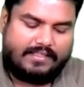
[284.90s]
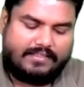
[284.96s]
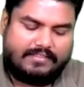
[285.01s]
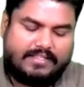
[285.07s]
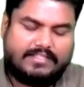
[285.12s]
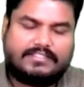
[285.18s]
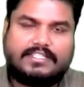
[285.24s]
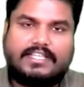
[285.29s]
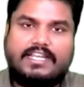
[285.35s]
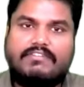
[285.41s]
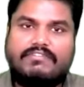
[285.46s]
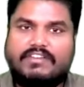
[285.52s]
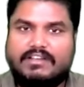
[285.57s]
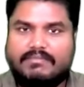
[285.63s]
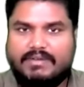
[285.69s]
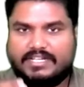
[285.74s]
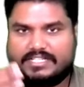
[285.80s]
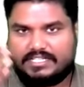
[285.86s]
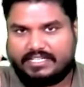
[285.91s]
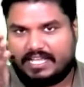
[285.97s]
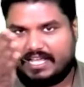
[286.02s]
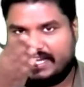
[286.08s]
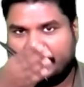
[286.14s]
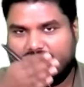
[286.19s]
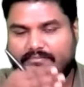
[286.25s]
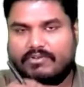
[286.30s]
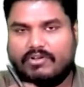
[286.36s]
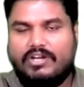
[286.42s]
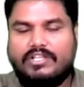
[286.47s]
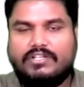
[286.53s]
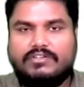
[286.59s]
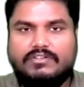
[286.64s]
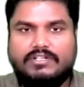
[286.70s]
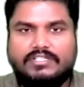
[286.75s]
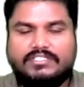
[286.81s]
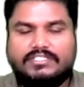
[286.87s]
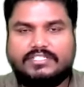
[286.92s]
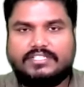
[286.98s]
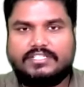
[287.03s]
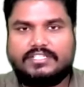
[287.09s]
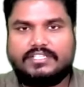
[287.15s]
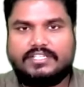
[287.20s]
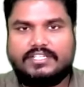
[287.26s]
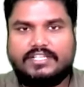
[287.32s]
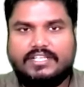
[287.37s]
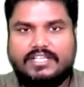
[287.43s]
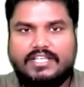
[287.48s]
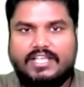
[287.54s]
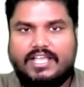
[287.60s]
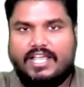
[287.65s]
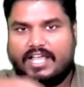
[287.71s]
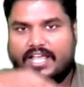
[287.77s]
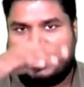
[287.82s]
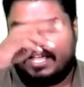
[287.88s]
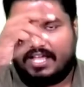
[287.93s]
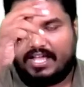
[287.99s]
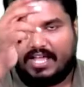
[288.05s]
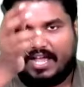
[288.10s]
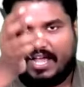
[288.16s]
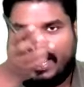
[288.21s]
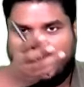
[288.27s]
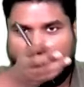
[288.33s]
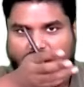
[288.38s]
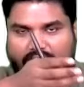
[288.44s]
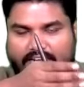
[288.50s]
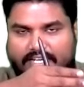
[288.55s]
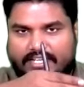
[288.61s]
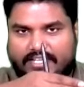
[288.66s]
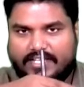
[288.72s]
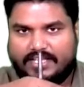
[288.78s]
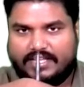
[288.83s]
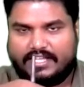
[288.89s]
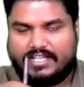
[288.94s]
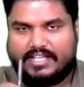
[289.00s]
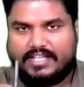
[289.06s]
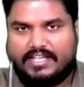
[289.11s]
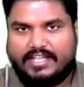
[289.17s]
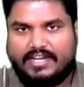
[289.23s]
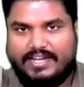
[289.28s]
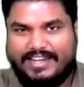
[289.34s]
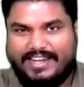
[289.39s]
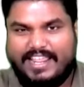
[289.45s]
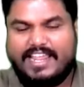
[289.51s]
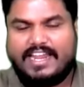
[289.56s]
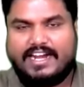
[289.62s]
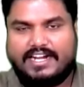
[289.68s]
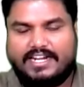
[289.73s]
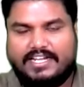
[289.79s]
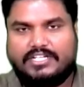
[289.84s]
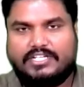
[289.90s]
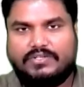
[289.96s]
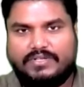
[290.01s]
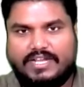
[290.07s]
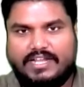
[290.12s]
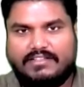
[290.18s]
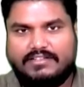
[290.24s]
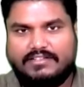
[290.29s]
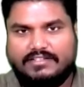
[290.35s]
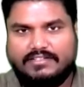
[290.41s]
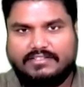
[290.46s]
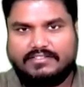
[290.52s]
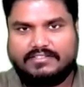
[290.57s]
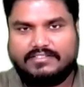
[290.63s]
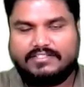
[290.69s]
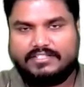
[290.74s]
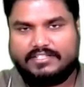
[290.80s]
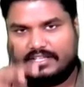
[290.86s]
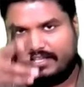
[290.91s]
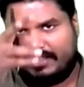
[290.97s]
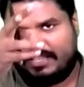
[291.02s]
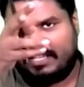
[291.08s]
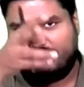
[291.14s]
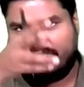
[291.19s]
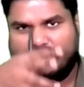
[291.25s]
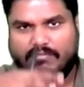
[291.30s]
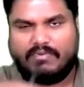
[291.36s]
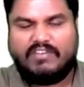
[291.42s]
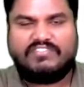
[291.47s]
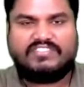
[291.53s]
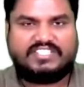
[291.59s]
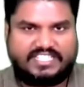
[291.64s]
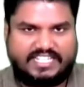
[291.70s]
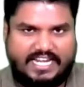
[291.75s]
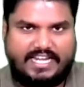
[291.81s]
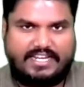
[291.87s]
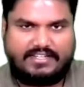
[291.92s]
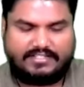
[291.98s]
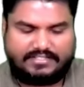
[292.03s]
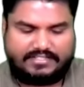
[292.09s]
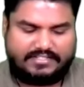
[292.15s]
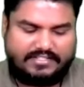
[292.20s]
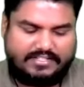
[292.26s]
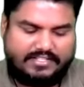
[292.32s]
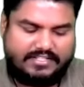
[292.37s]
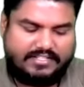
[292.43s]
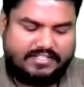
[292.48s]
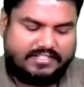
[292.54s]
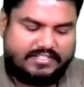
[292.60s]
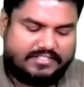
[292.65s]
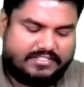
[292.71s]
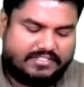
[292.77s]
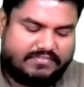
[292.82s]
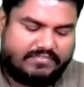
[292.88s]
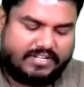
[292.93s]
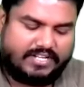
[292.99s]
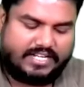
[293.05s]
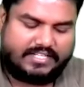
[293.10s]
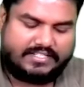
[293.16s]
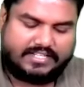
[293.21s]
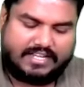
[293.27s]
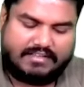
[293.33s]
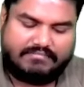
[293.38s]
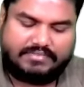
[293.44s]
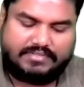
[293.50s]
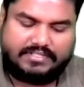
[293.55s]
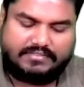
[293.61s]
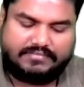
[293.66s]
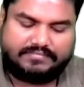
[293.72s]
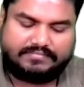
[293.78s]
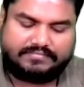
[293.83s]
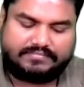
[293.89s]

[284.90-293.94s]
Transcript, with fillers: this information carrying molecules are linked together in the form of chains. So, for example,